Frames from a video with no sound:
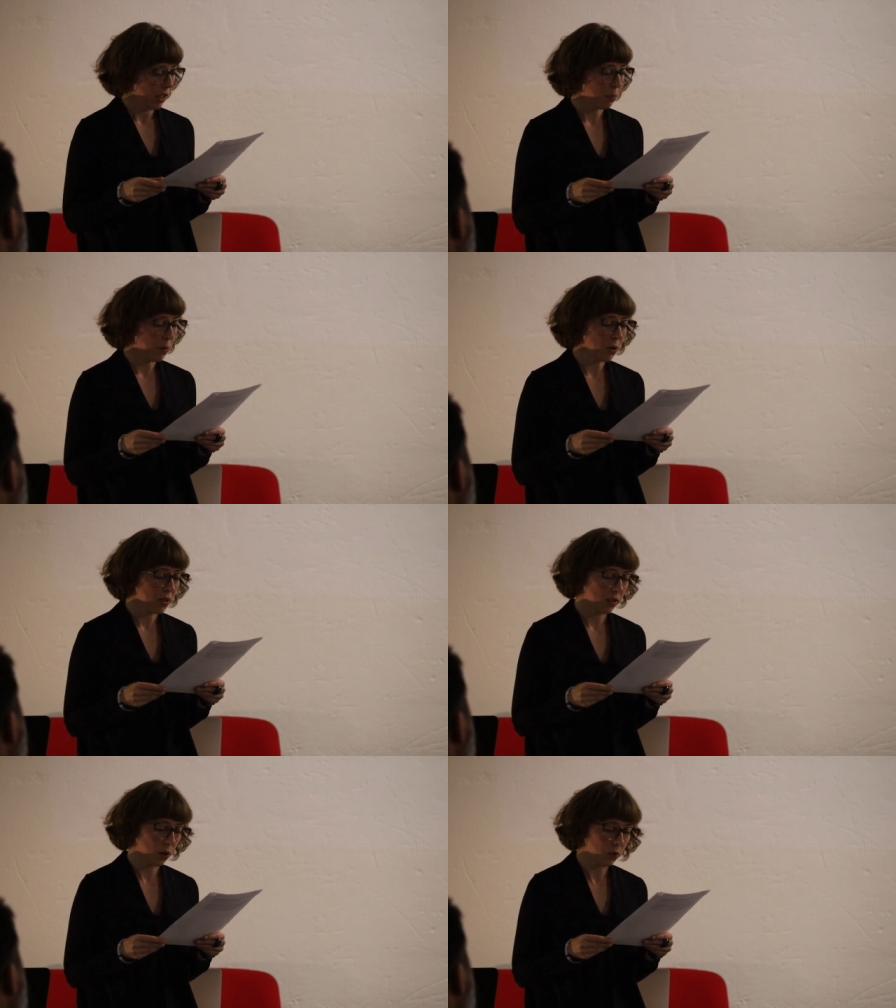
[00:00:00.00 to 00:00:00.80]
This
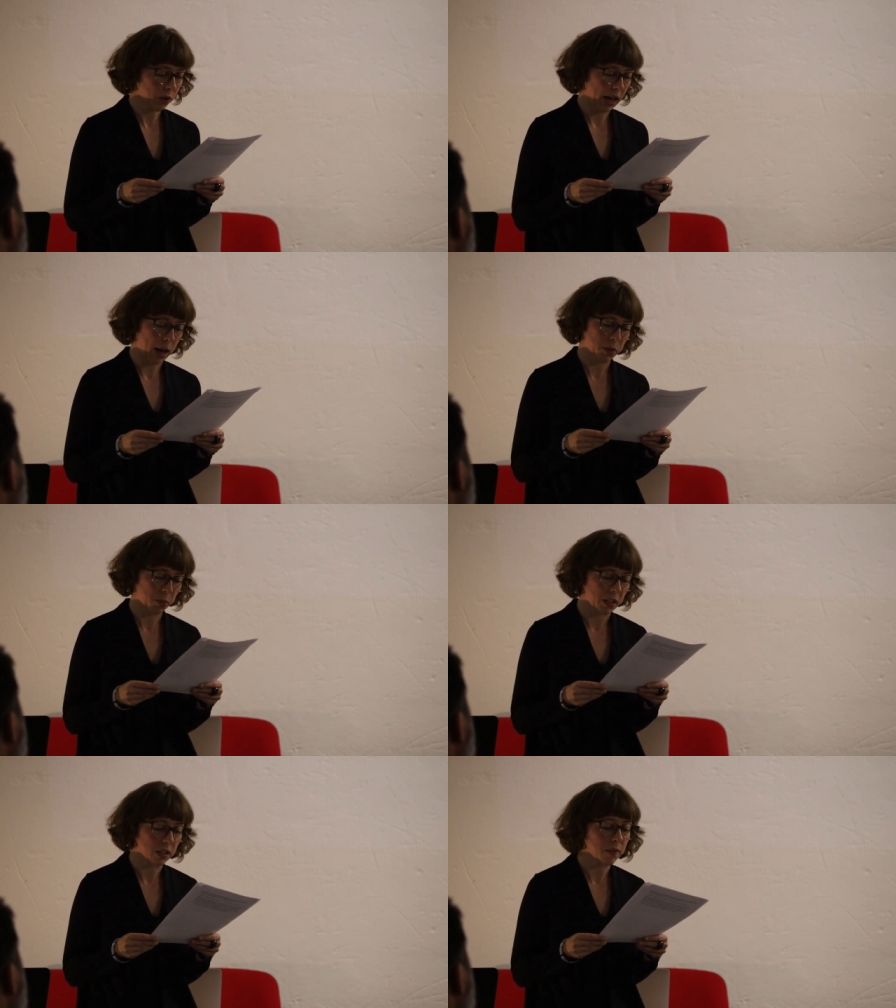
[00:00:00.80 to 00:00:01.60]
process
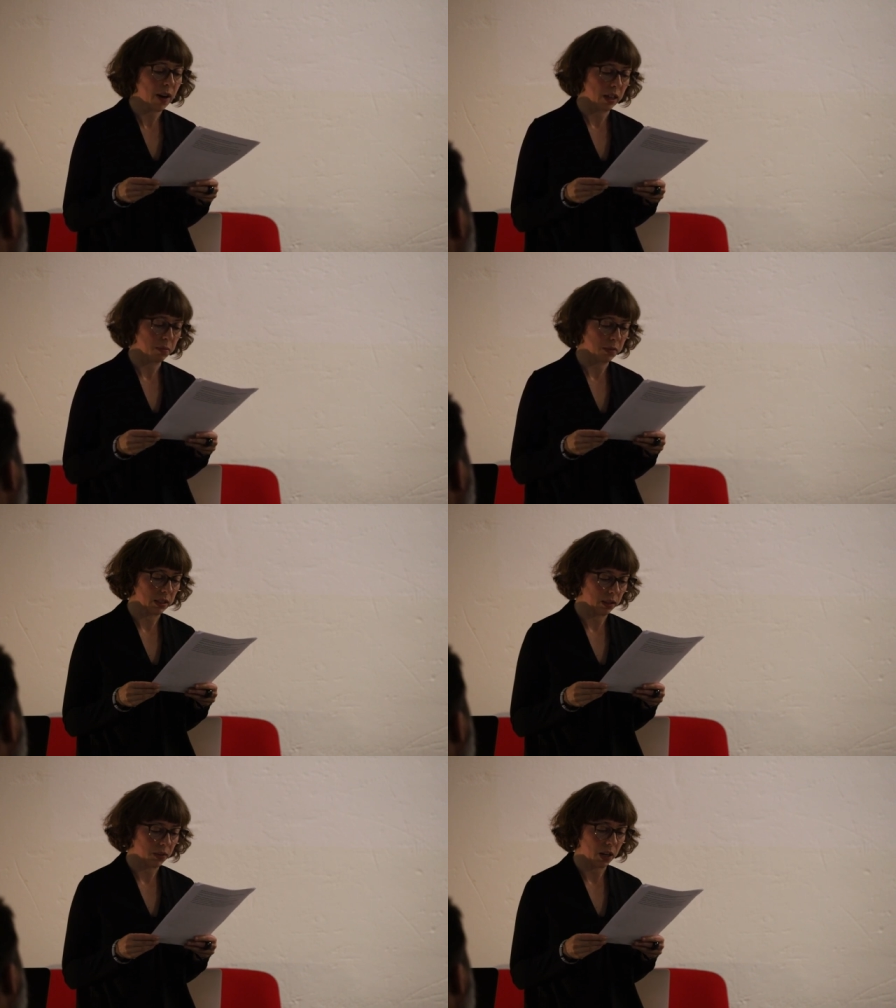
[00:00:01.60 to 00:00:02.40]
overlaps with the
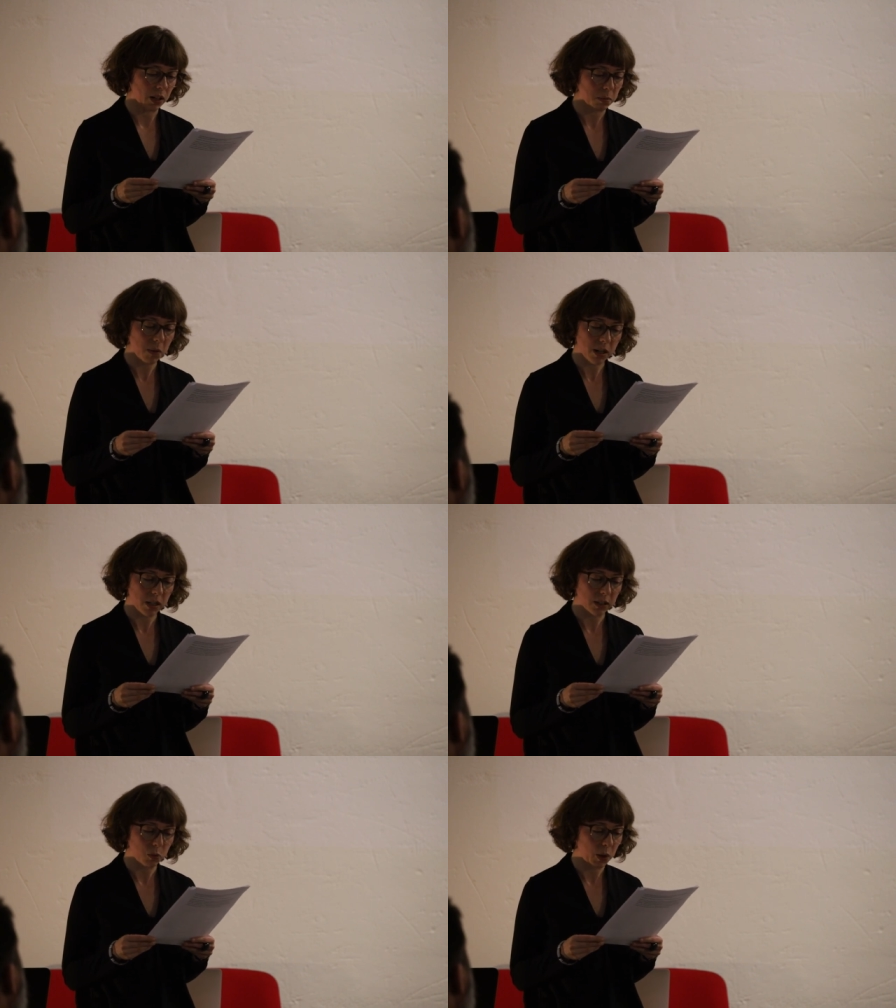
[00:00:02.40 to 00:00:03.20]
development of the art
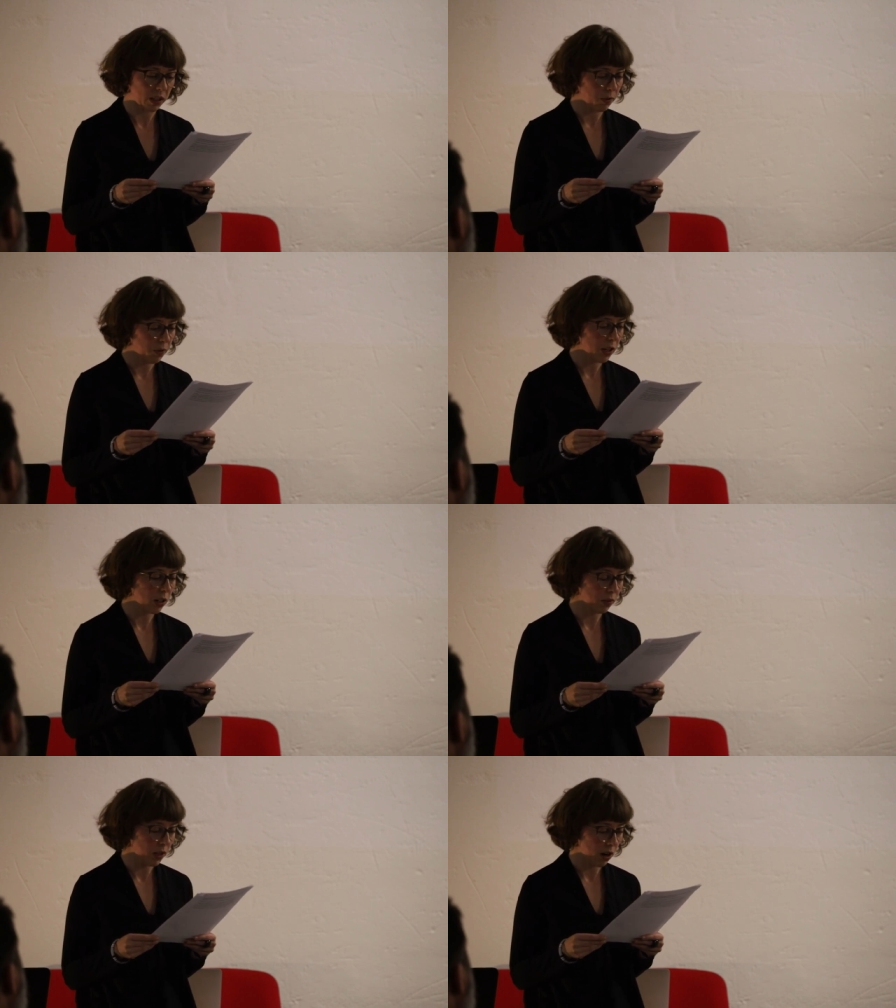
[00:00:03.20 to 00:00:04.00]
market, where the
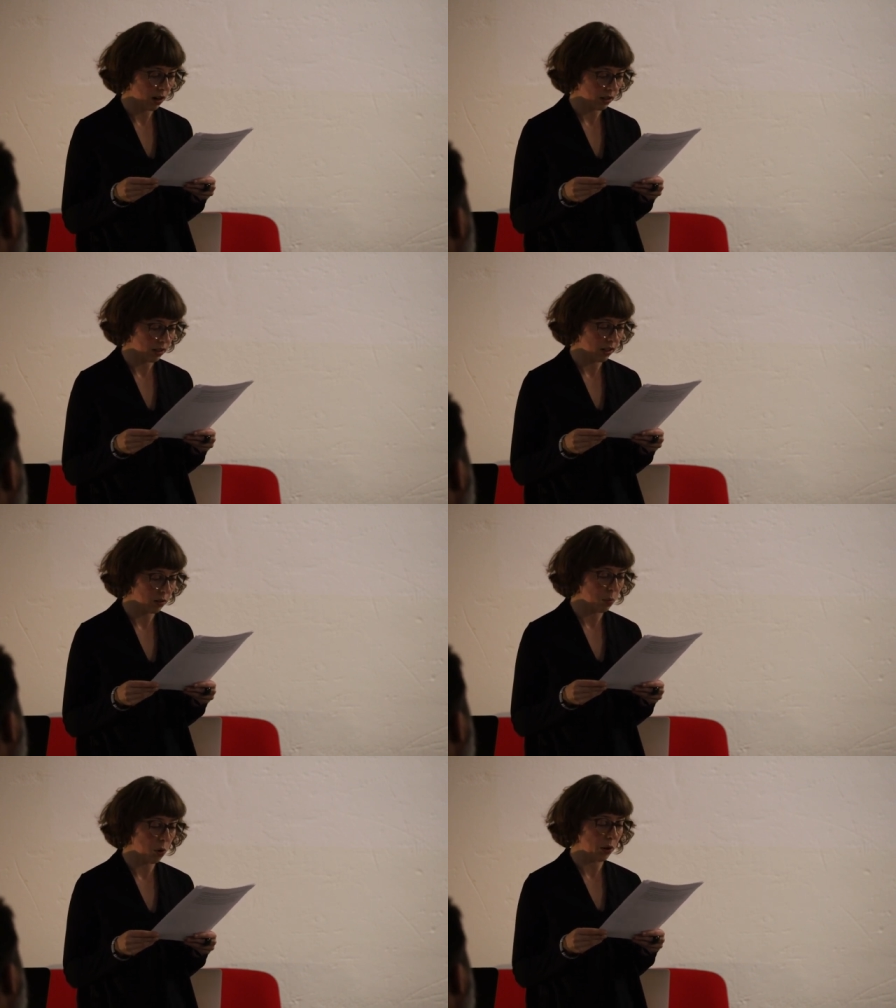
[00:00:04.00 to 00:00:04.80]
figure of the artist
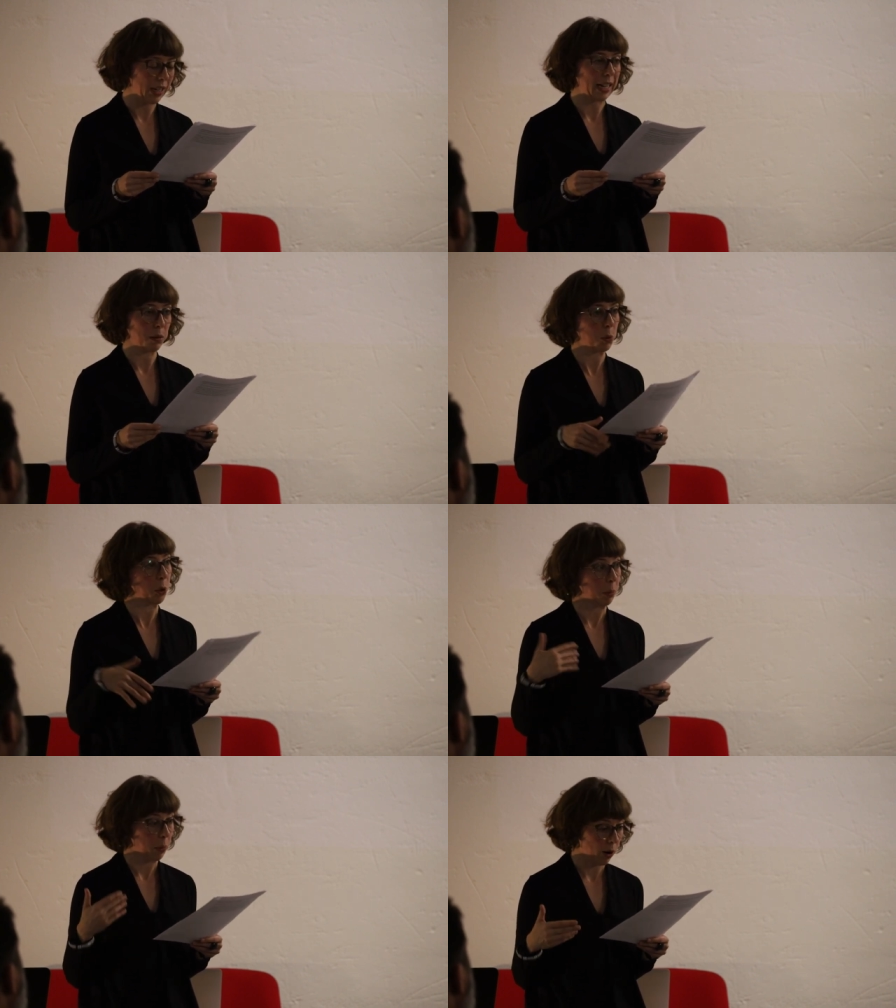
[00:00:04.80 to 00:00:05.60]
is more and
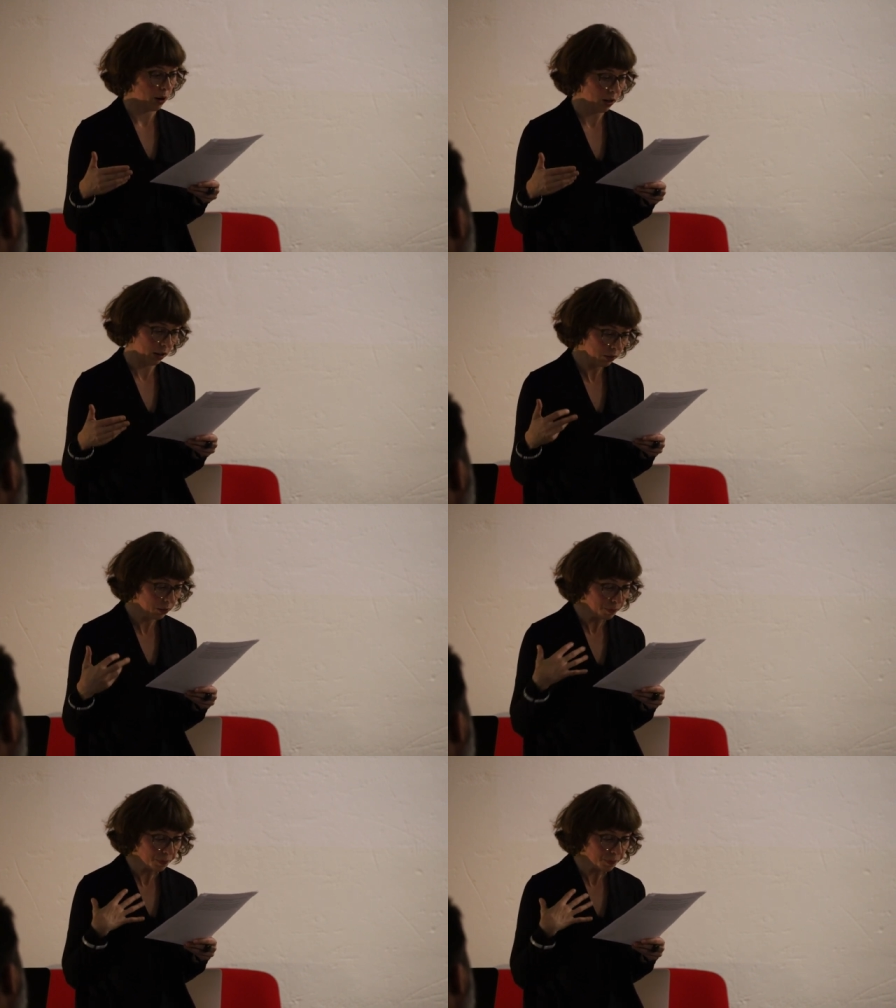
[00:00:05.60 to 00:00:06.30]
more part of.